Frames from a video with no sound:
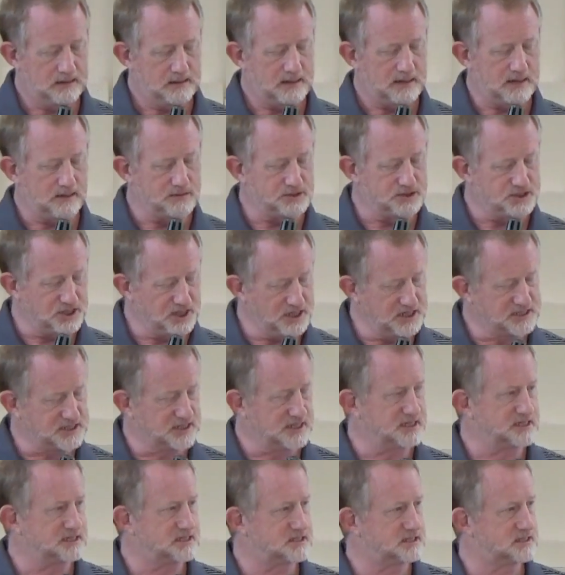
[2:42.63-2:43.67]
Now,
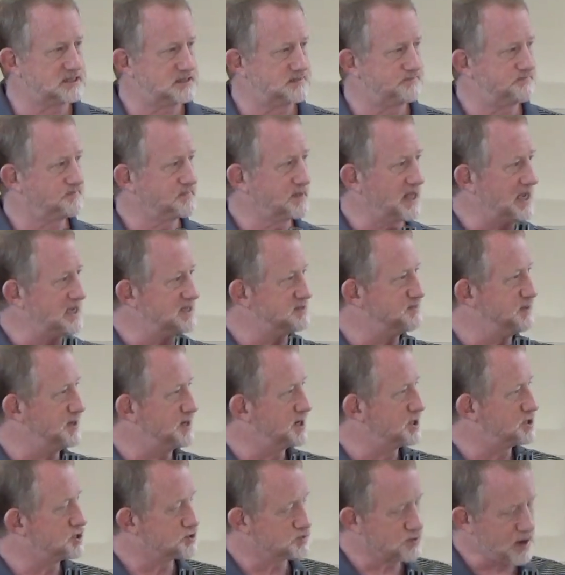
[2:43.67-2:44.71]
Jesus has been
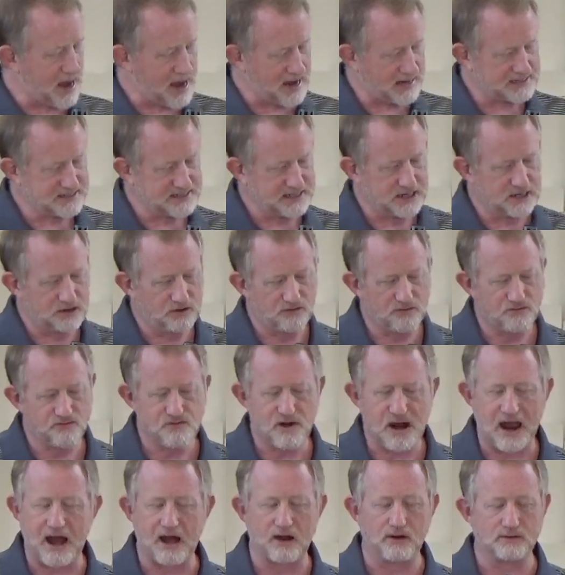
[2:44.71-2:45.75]
attracting
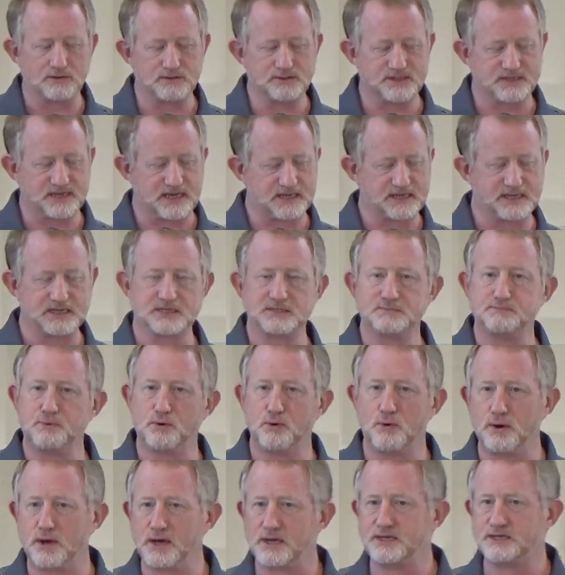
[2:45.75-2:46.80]
crowds at this
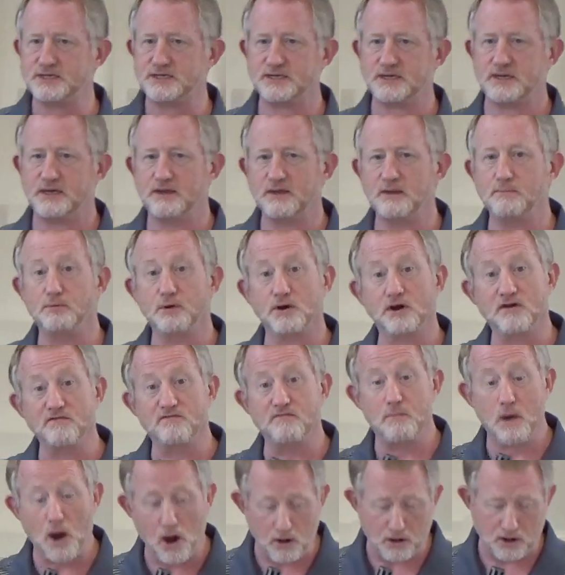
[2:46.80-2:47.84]
point in the book
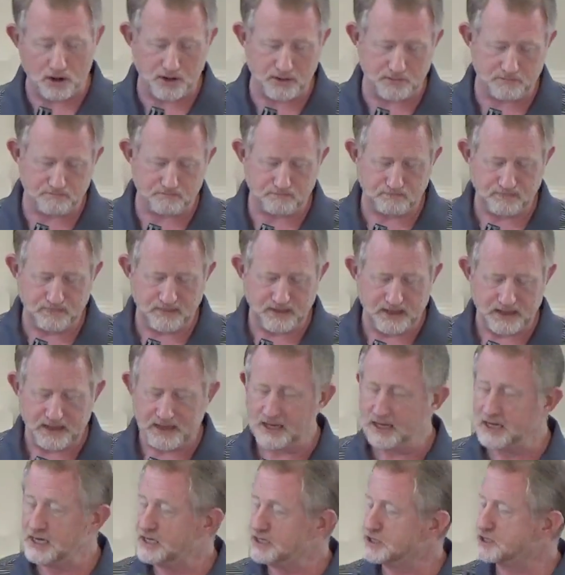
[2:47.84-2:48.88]
of Mark.
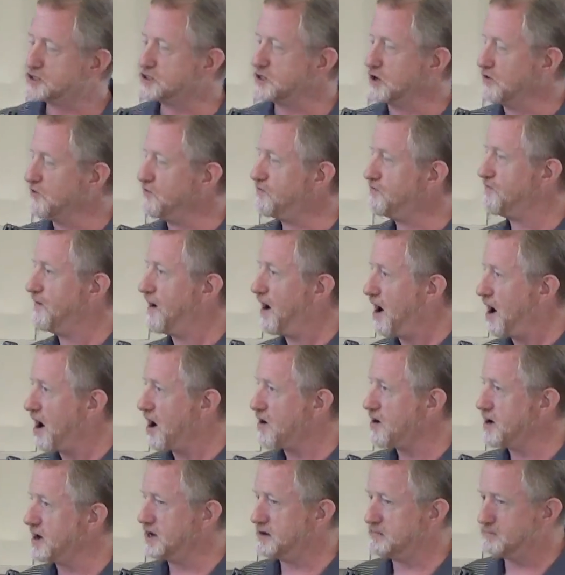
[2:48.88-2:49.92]
So
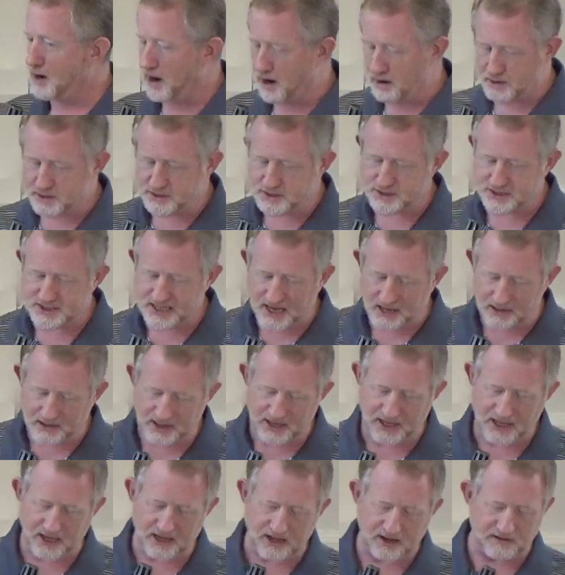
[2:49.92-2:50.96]
far, in Mark's
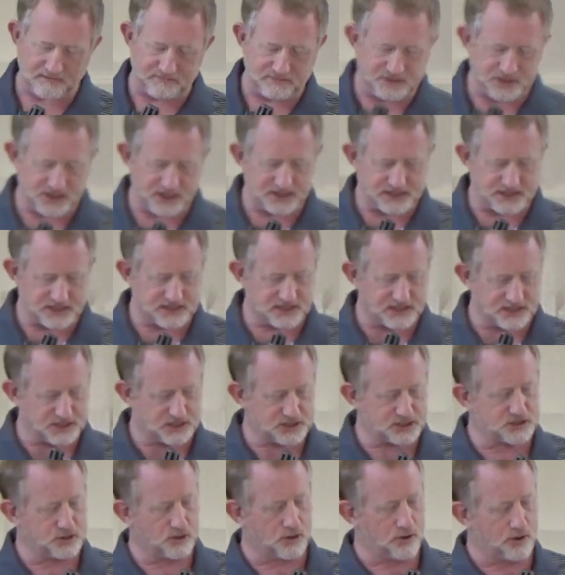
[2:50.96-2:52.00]
telling of Jesus'
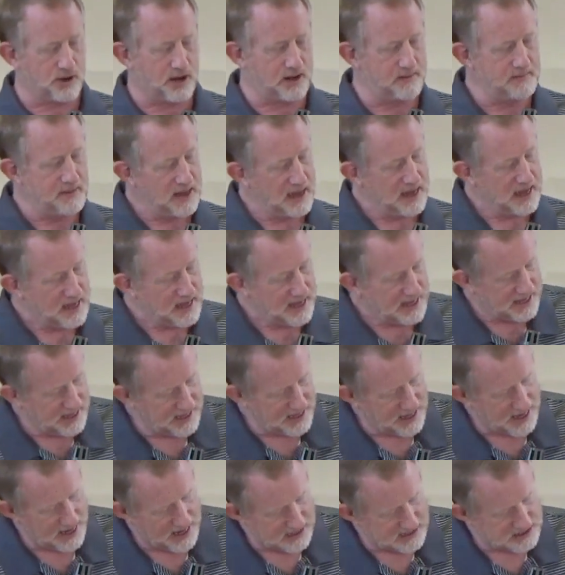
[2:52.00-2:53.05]
story,
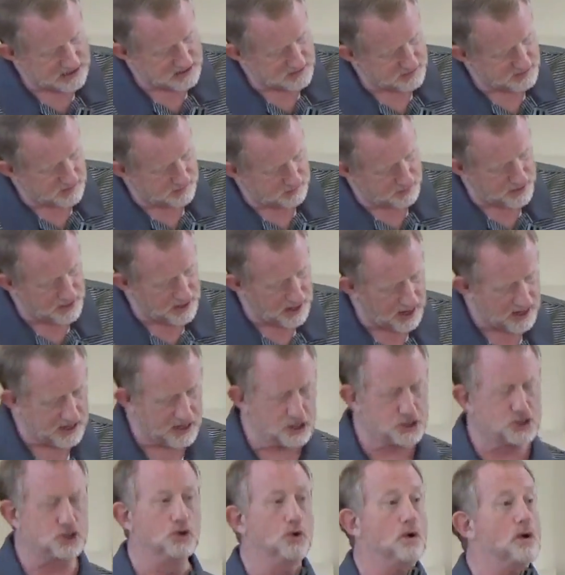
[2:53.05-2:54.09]
he has been on
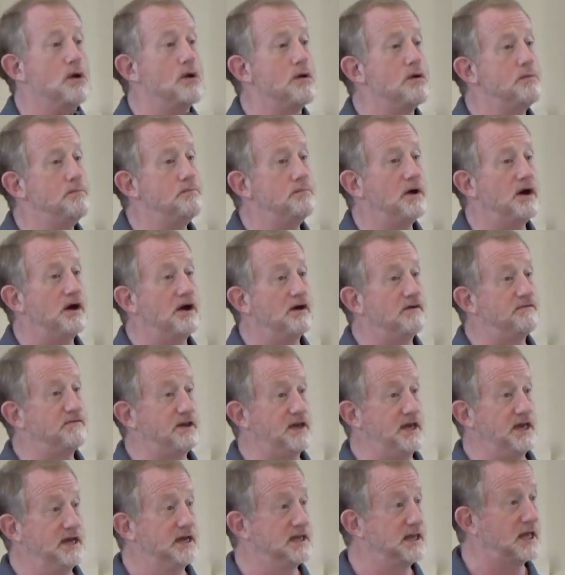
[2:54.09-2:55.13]
a tour of
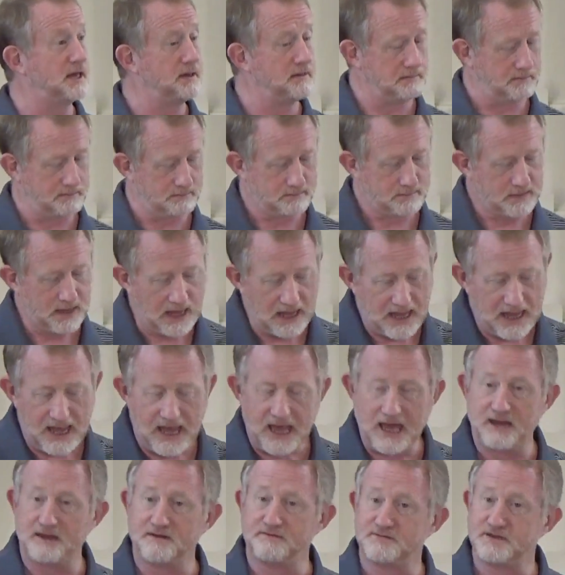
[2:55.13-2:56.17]
healing
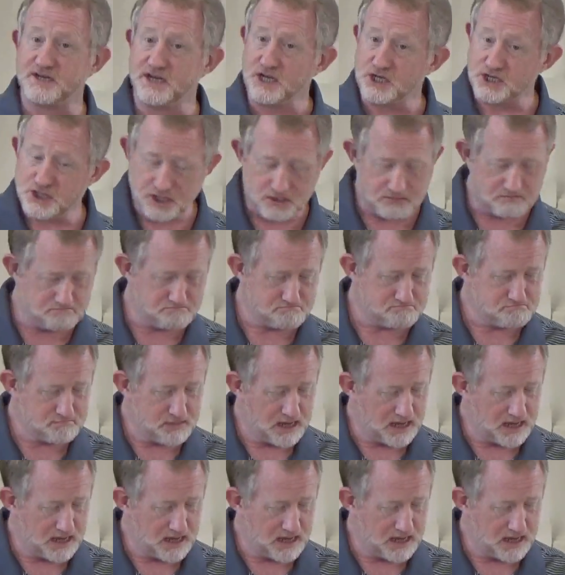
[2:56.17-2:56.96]
and of teaching.